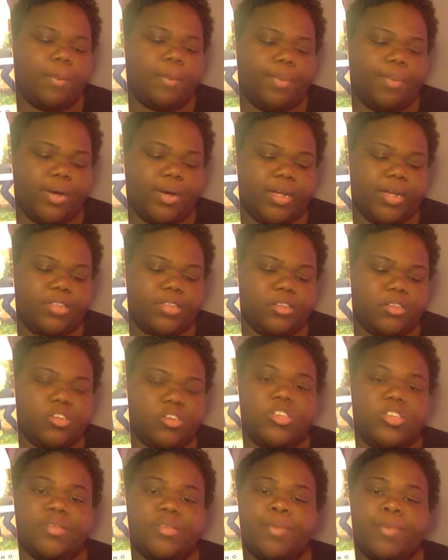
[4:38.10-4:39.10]
But
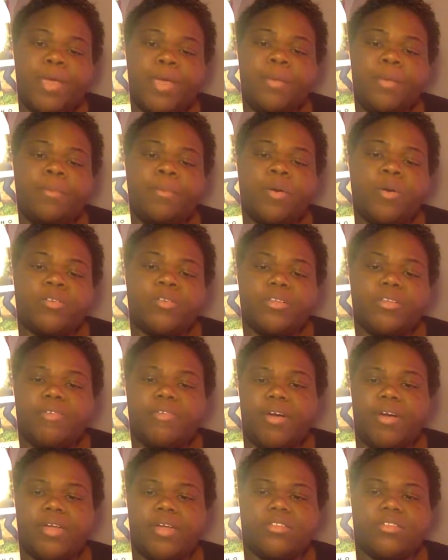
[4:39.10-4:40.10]
she spent most of
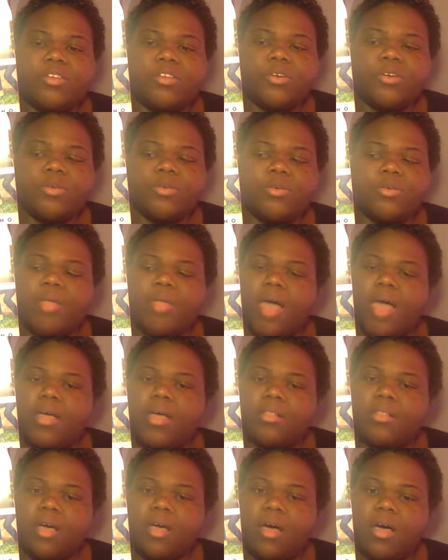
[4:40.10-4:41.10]
her internal
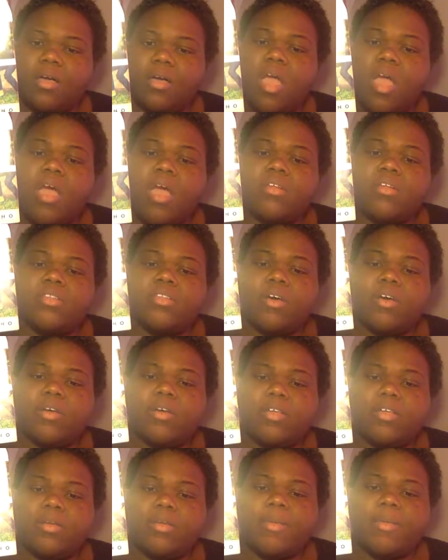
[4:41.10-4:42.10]
dialogue
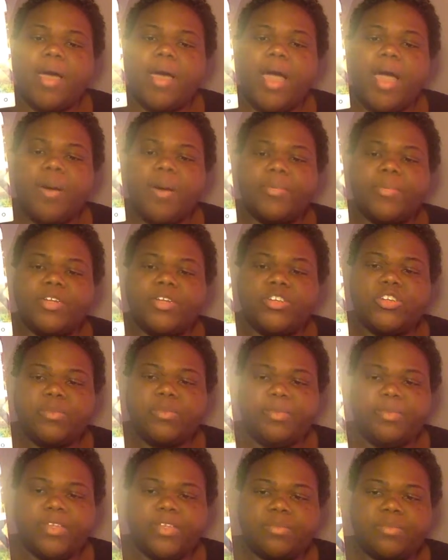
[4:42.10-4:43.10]
talking about how much she
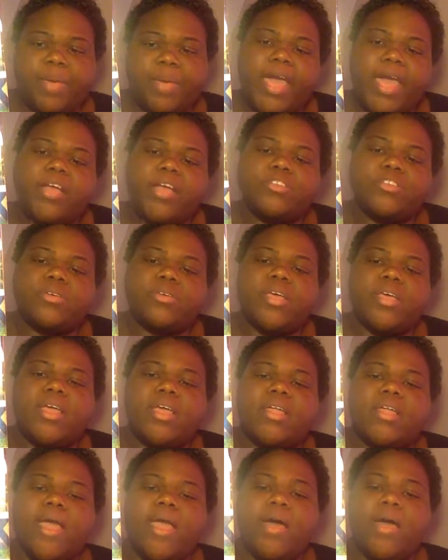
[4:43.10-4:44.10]
missed Patrick
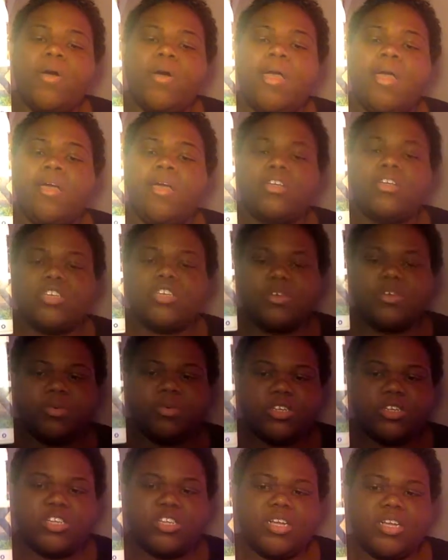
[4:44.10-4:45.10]
and how she
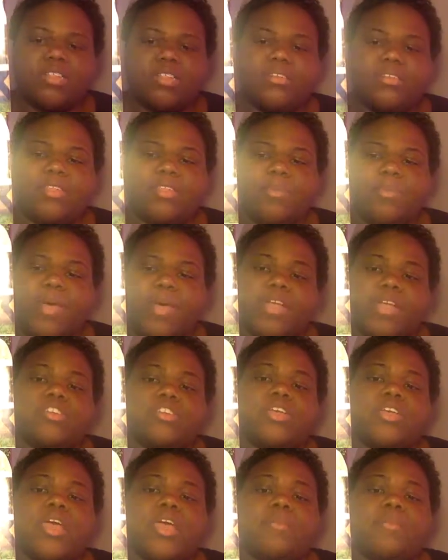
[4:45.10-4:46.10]
was jealous that
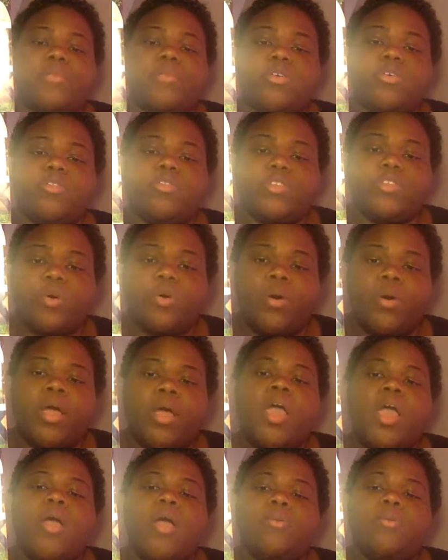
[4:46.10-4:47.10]
Patrick had moved on
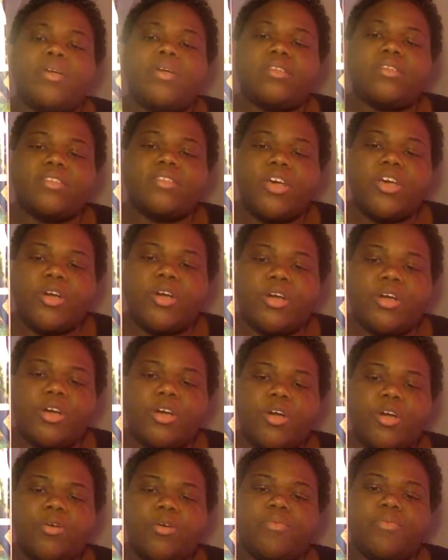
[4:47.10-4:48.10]
with his current
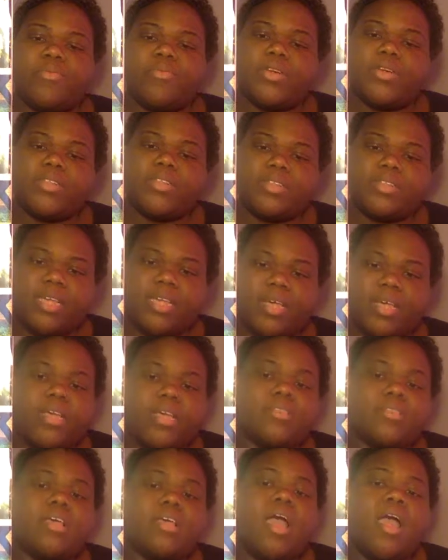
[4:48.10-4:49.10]
girlfriend,
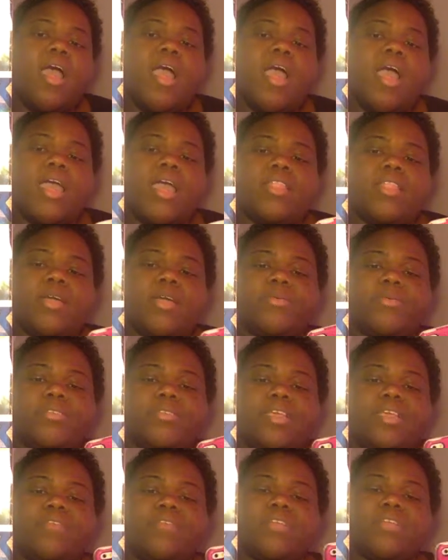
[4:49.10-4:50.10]
Tess. And there was
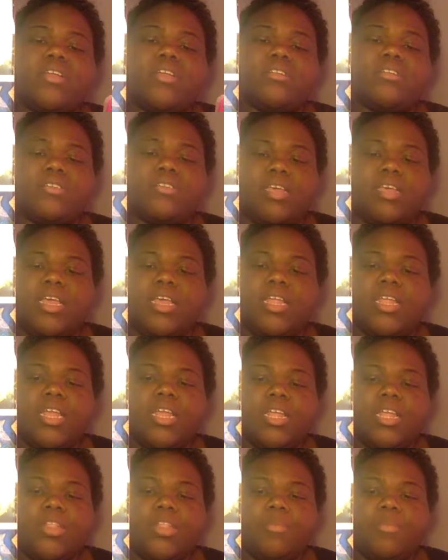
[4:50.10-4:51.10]
even a scene
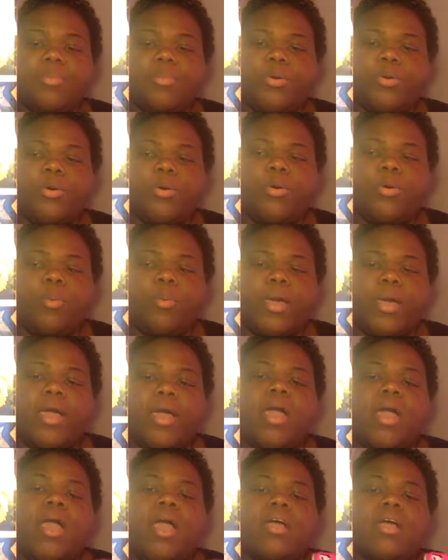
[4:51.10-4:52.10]
in the book where
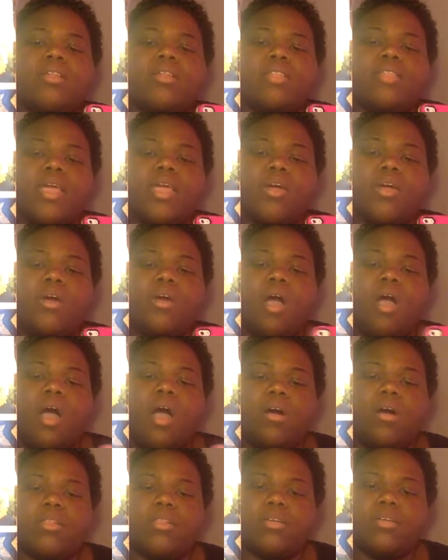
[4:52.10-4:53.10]
they are
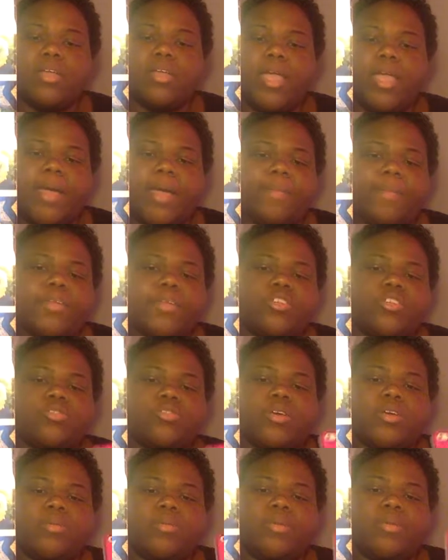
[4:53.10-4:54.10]
all on a camping
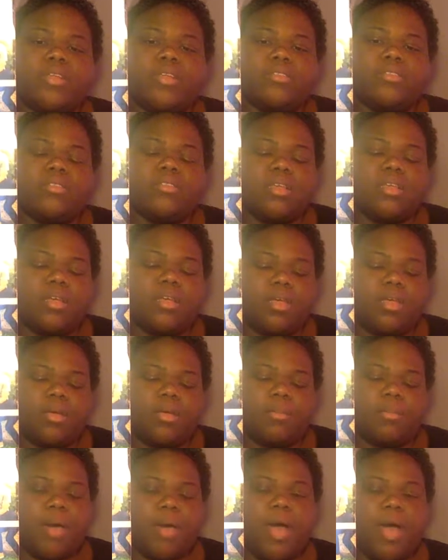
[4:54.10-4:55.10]
trip. It's
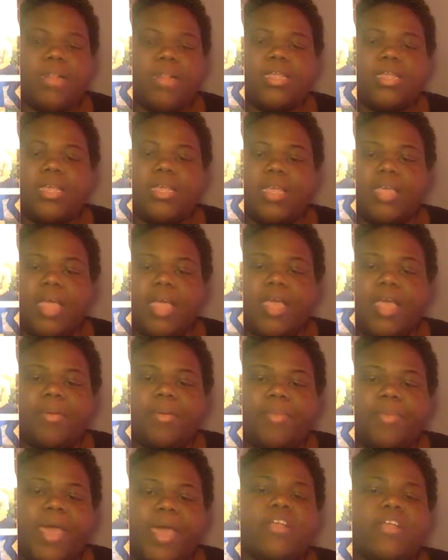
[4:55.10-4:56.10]
Molly,
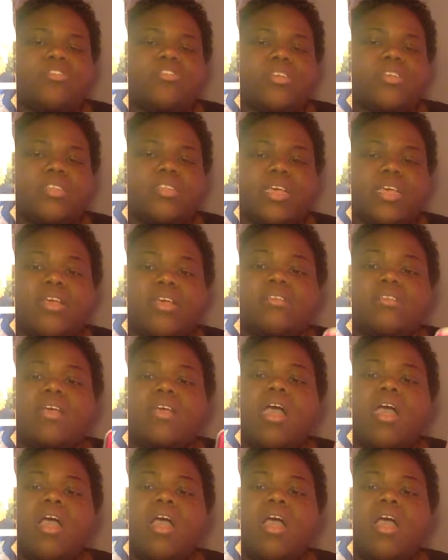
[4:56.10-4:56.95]
Gabe, Patrick, Tess.